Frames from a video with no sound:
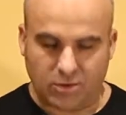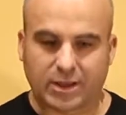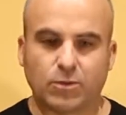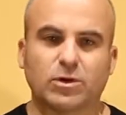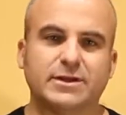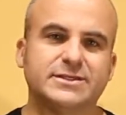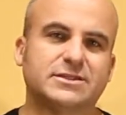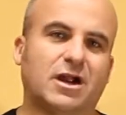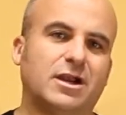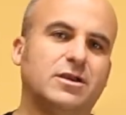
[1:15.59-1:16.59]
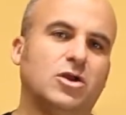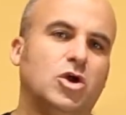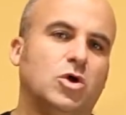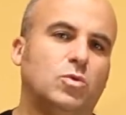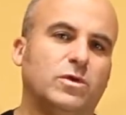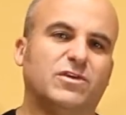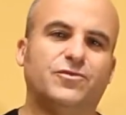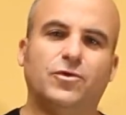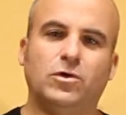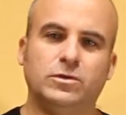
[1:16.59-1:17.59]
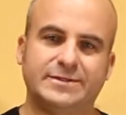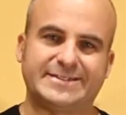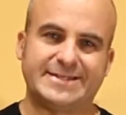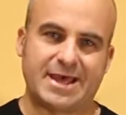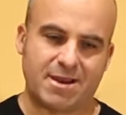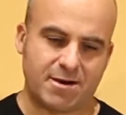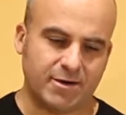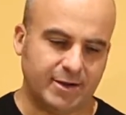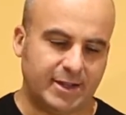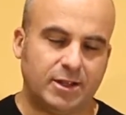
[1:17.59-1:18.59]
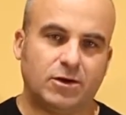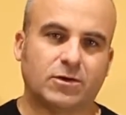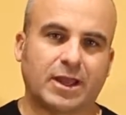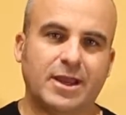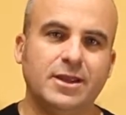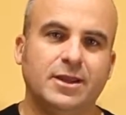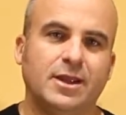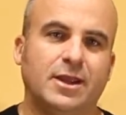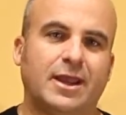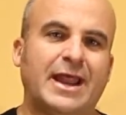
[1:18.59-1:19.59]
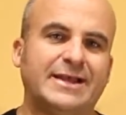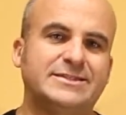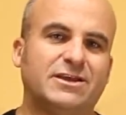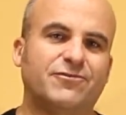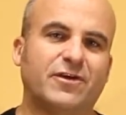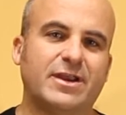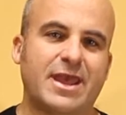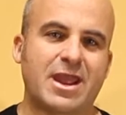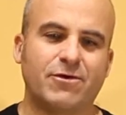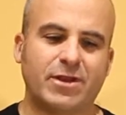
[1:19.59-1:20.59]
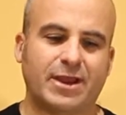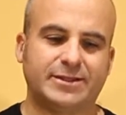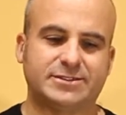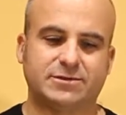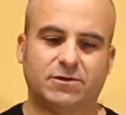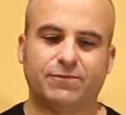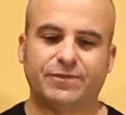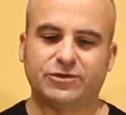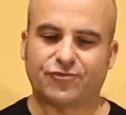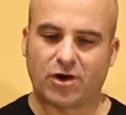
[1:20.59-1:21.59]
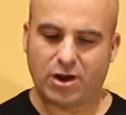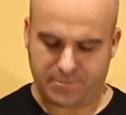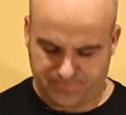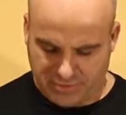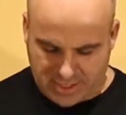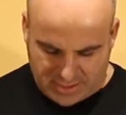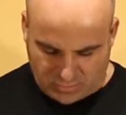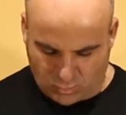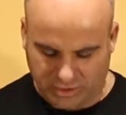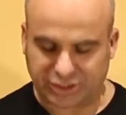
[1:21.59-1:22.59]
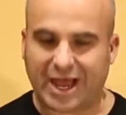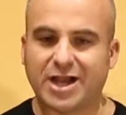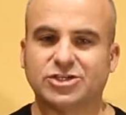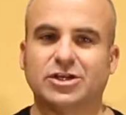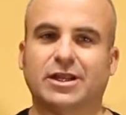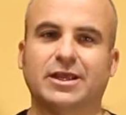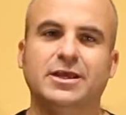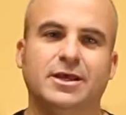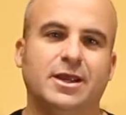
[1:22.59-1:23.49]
Okay, we're gonna start with a full snare. Okay, it has different areas of the drum which actually